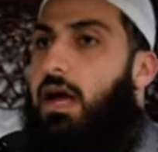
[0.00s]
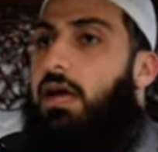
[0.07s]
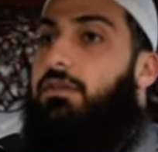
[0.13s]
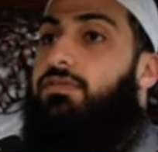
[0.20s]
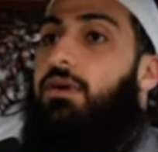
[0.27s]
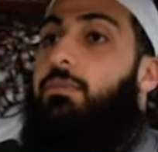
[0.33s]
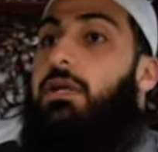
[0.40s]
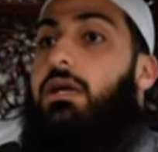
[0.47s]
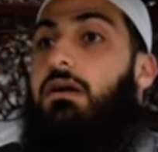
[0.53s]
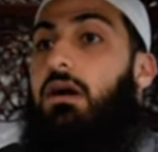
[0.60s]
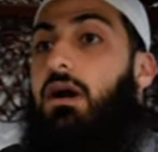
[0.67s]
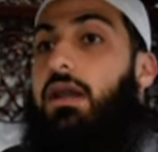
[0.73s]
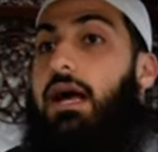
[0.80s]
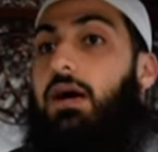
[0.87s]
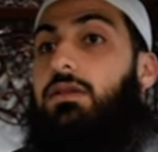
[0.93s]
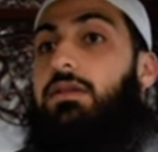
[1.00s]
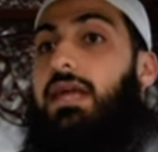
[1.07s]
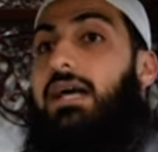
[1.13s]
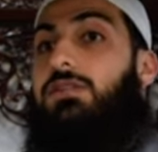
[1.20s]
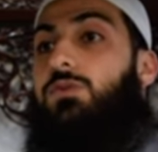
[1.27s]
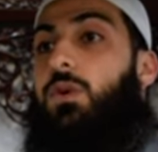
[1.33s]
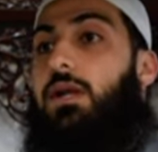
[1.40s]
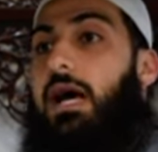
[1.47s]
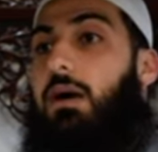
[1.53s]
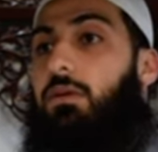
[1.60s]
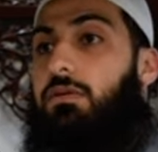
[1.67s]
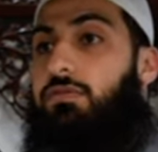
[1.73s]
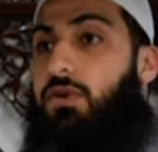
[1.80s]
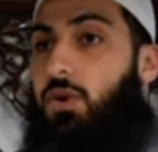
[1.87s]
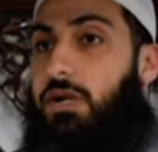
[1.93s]
And from here on out, that's what
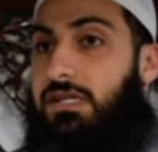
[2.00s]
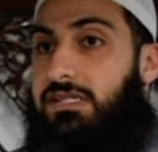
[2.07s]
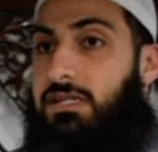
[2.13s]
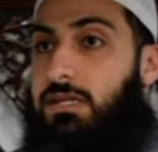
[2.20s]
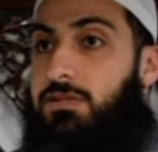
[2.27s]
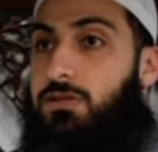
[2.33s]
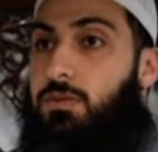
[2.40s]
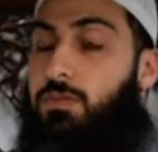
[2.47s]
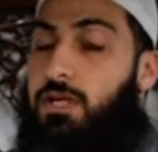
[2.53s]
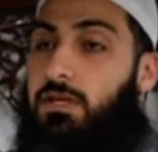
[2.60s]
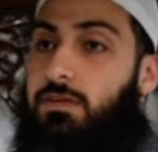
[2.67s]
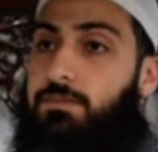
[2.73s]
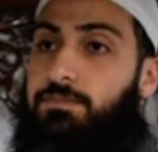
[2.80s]
our focus needs to be.